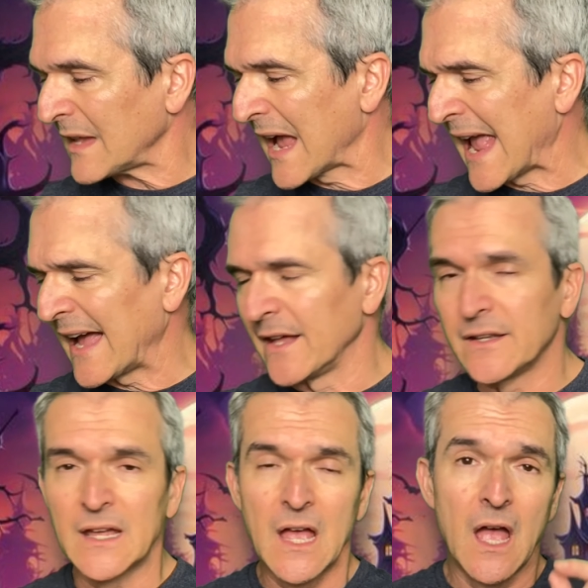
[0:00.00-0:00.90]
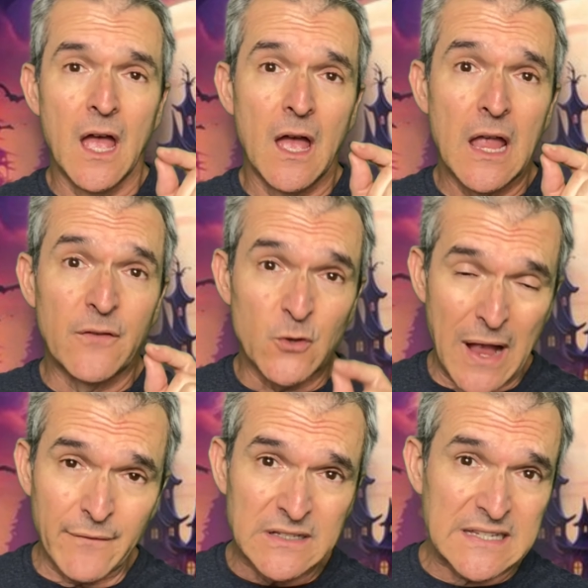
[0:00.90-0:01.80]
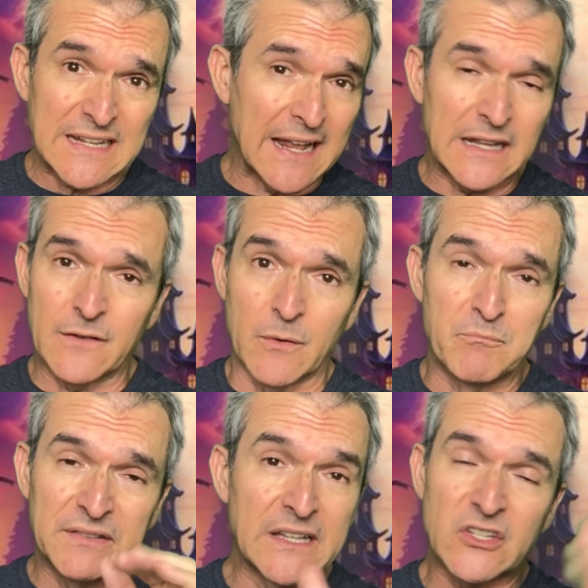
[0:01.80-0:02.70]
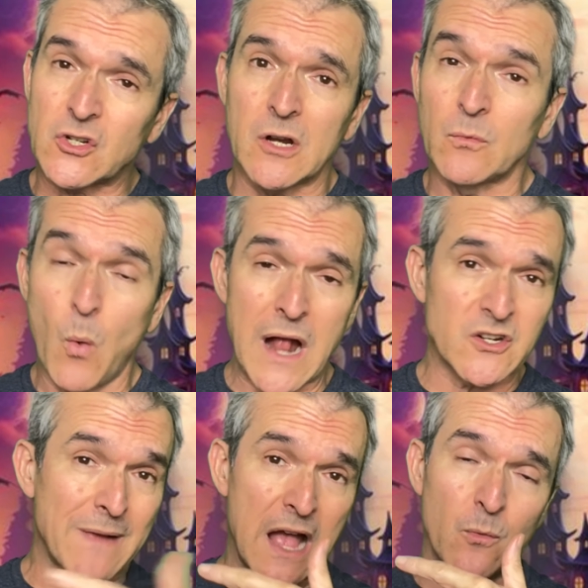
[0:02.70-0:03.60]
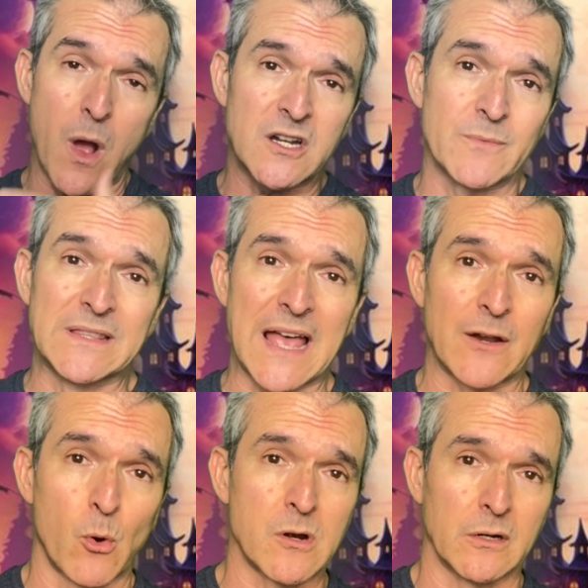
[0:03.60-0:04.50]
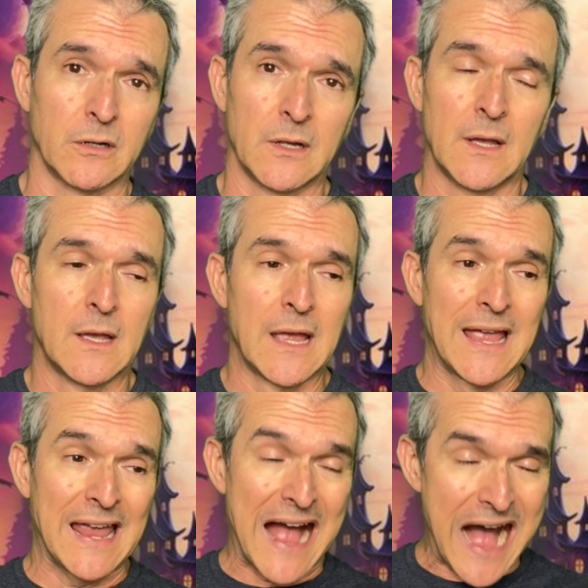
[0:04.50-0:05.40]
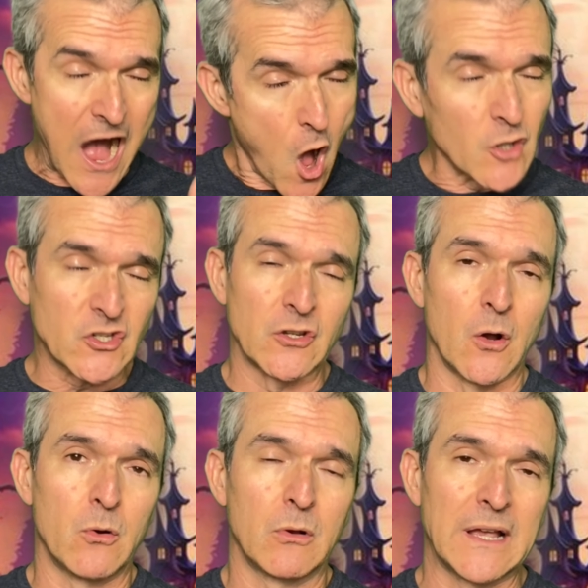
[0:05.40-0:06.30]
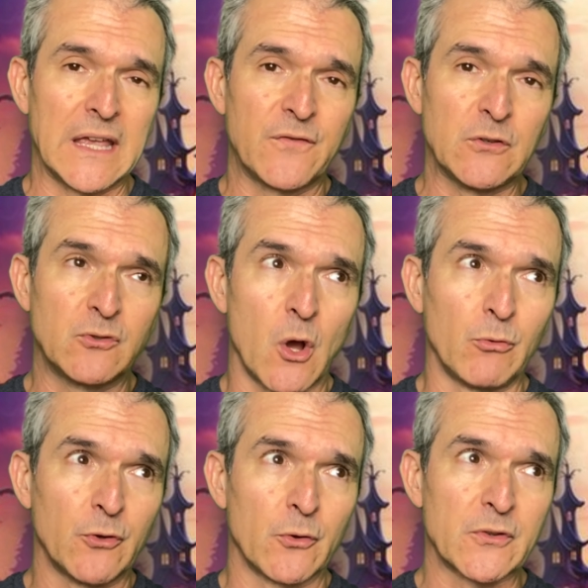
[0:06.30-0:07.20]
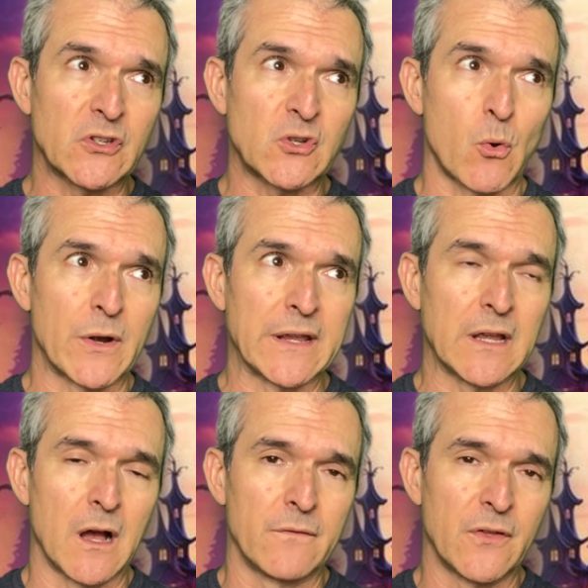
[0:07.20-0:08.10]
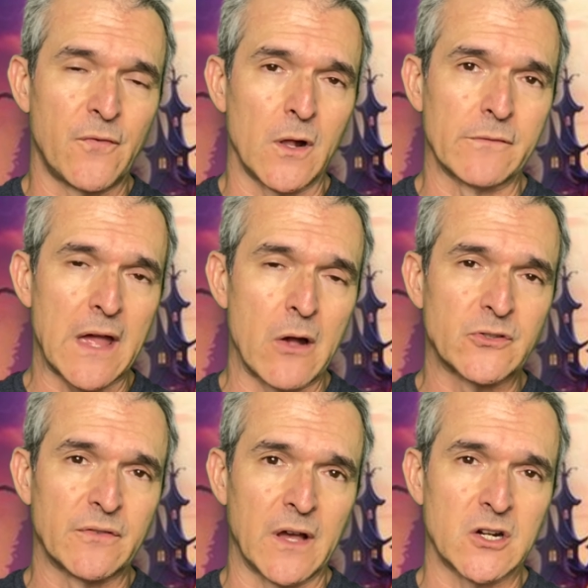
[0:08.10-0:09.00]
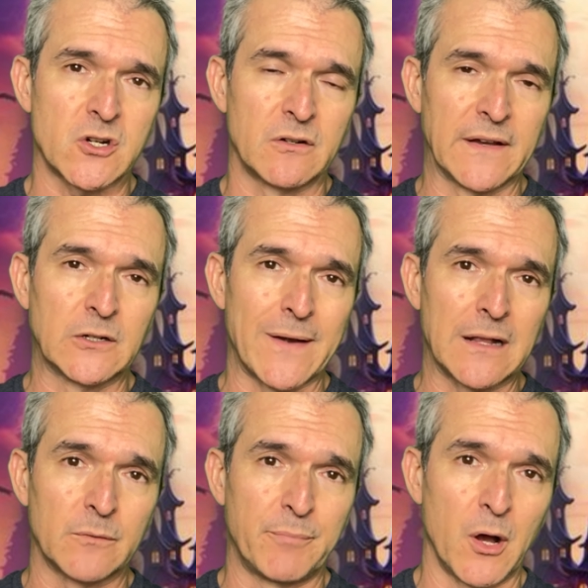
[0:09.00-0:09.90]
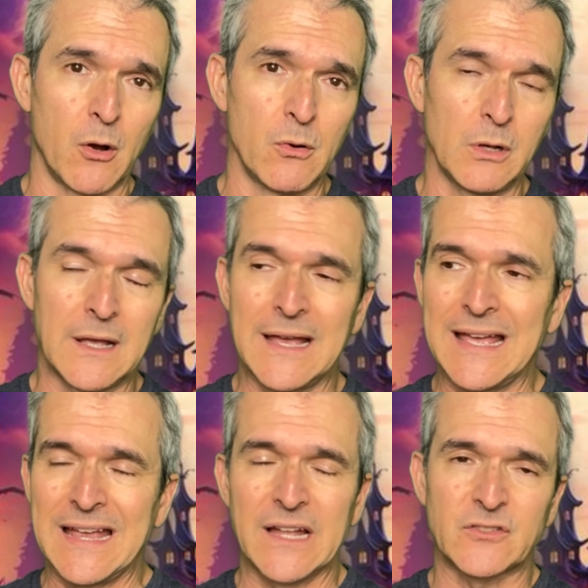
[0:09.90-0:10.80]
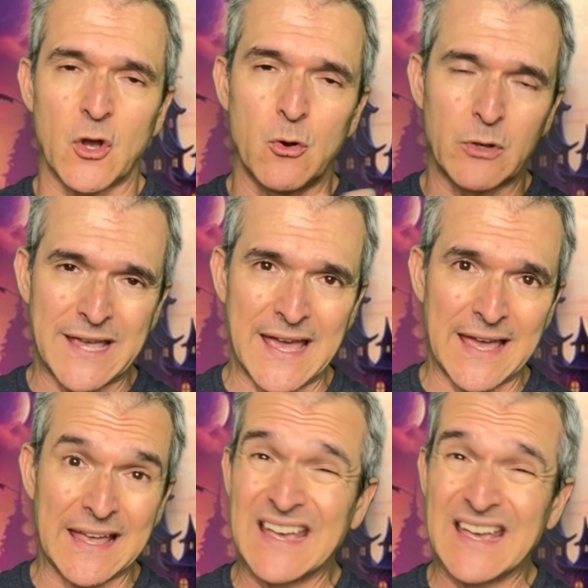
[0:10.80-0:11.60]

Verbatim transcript: And if you haven't seen any of them, please start and watch them. I'd watch them in that order. Also, if you don't know the story of the fall of the House of Usher of Edgar Allan Poe, it's okay.